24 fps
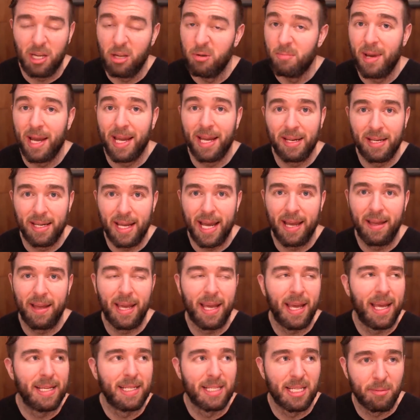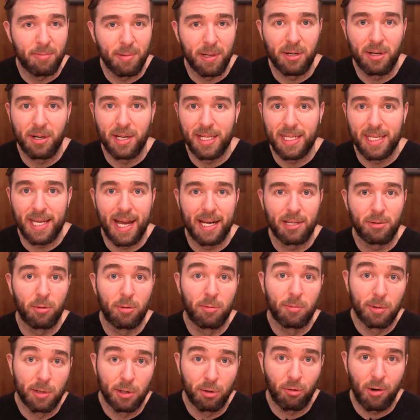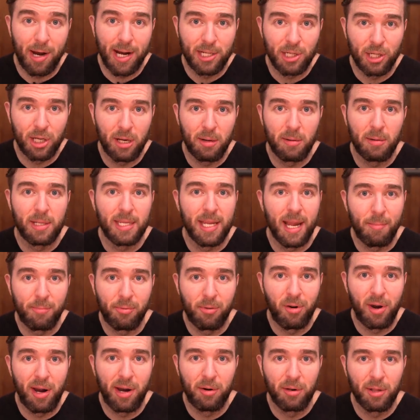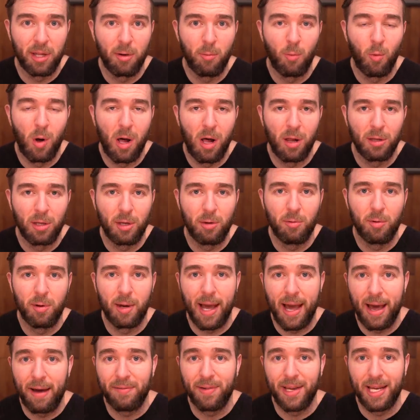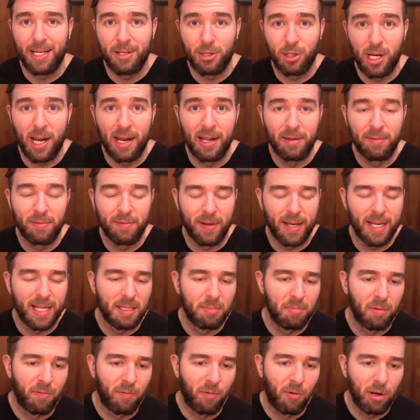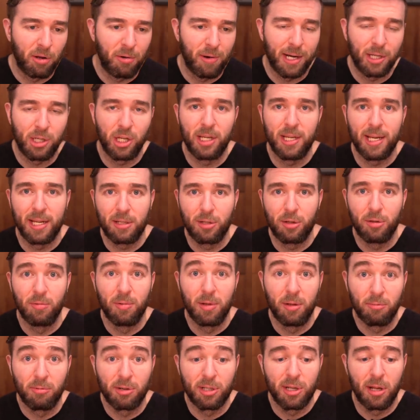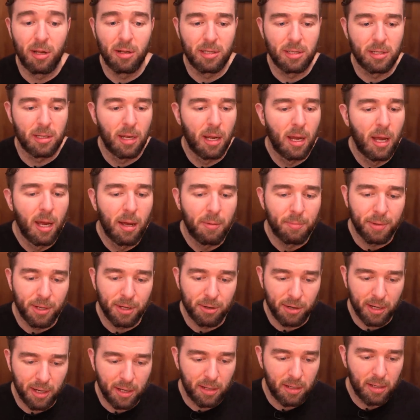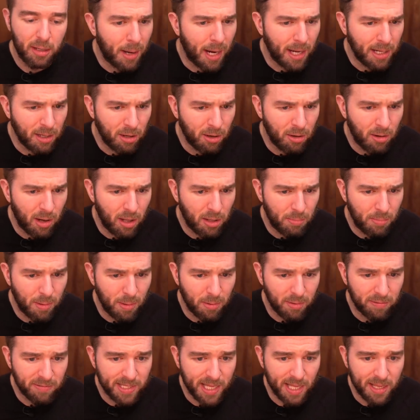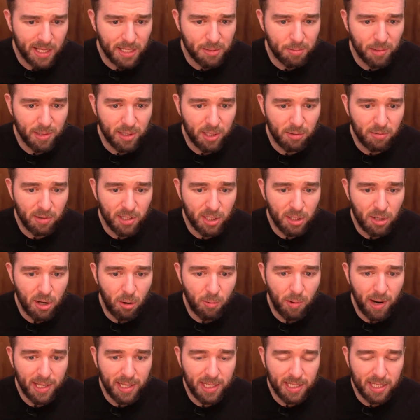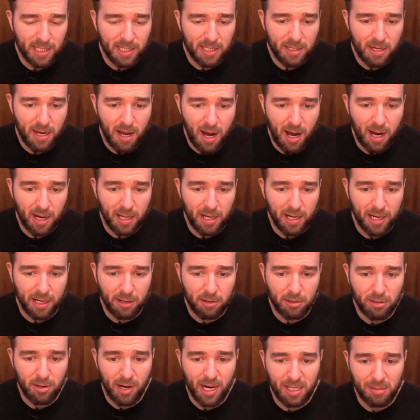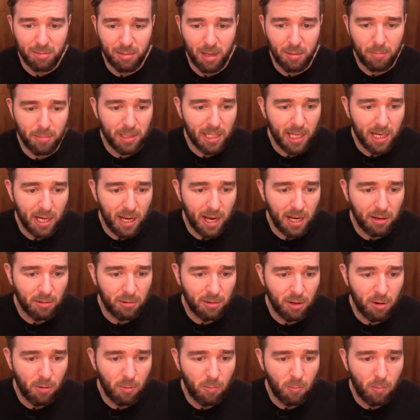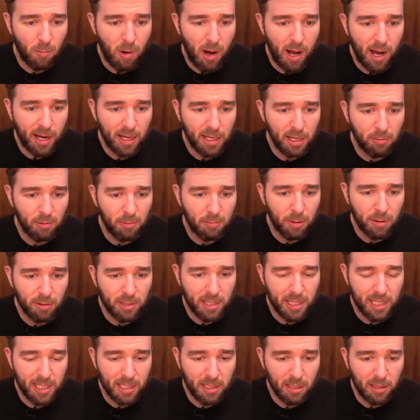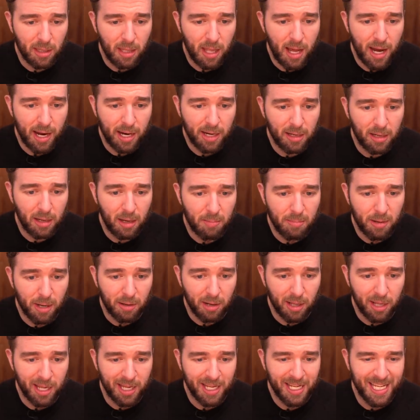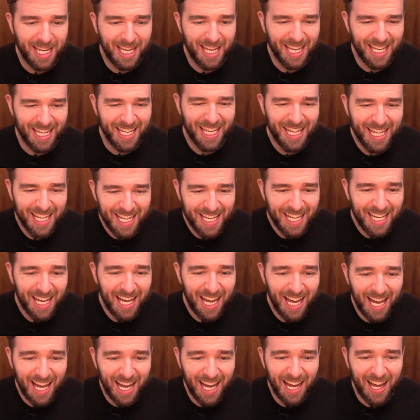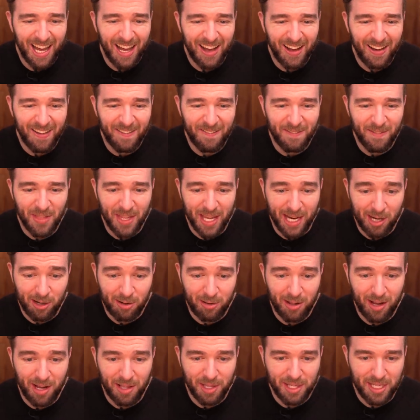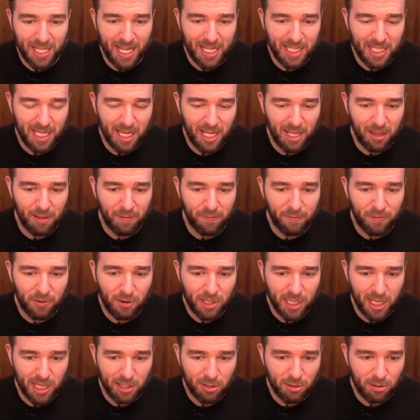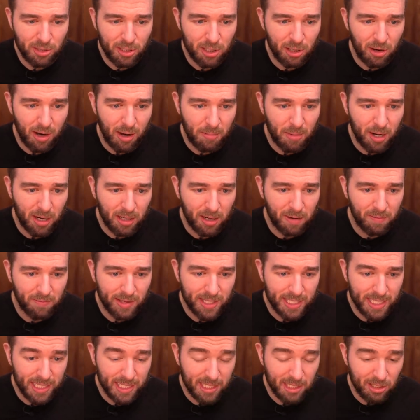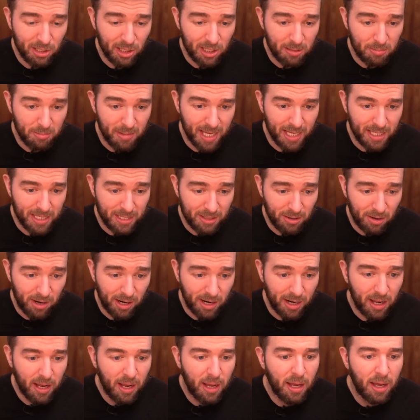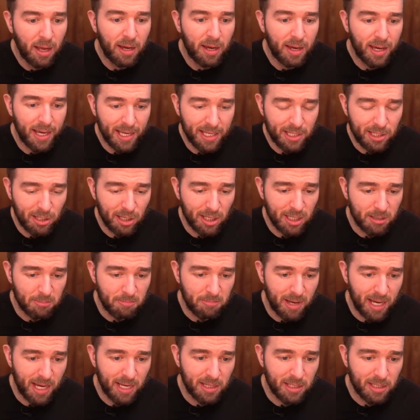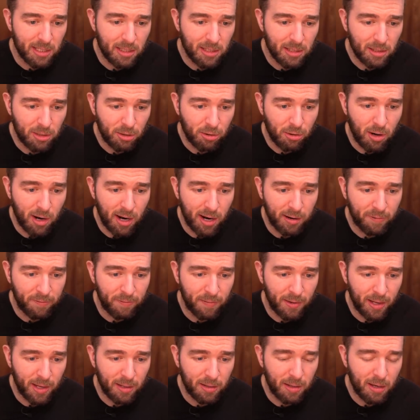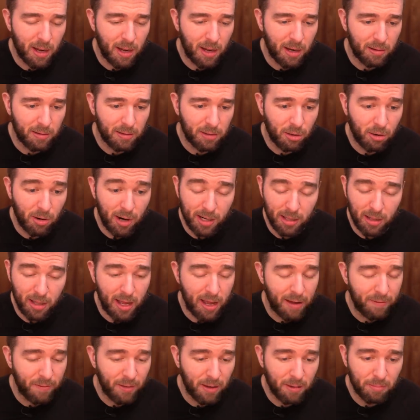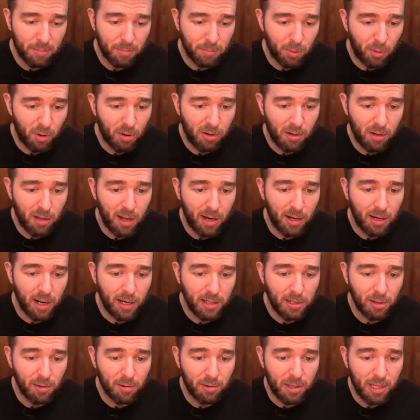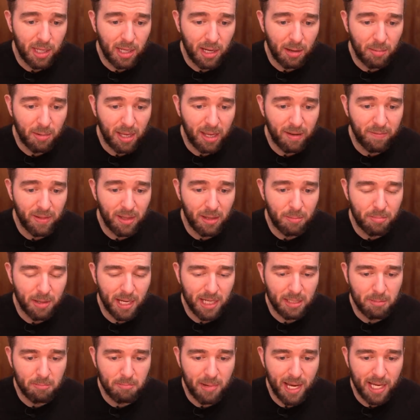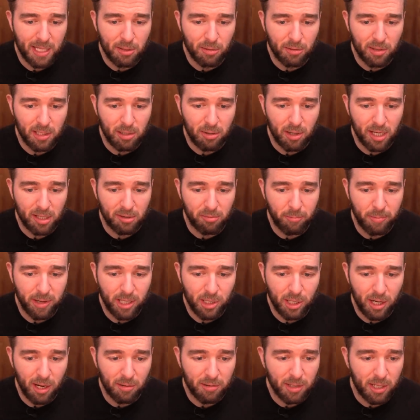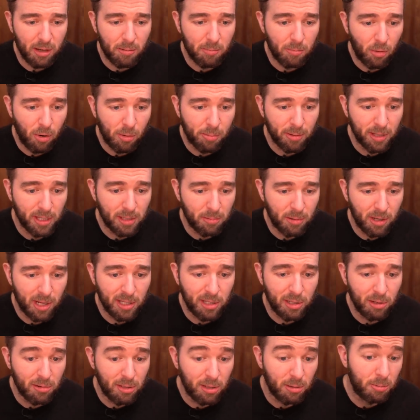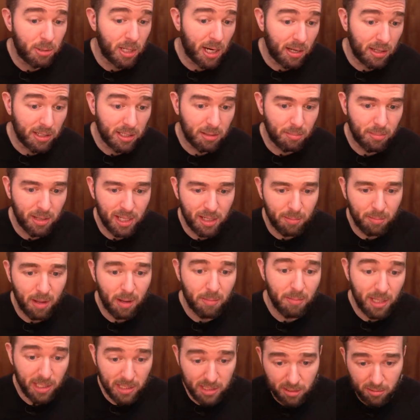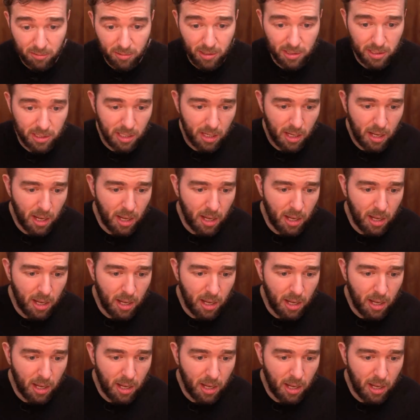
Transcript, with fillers: You may experience actual regression temporarily while you have a shedding phase before you actually get to the results period. I know other people have said this, but there was no way this is not a hair transplant. But then I don't know why you would post this lie about it. The hairline, the density in the first inch or so. I'm not convinced this is just meds, sorry. It's just meds, crying fit, not crying laughing, but borderline. I don't think I'm even the best meds only transformation out there. More Plates, More Dates YouTube channel, some amazing ones.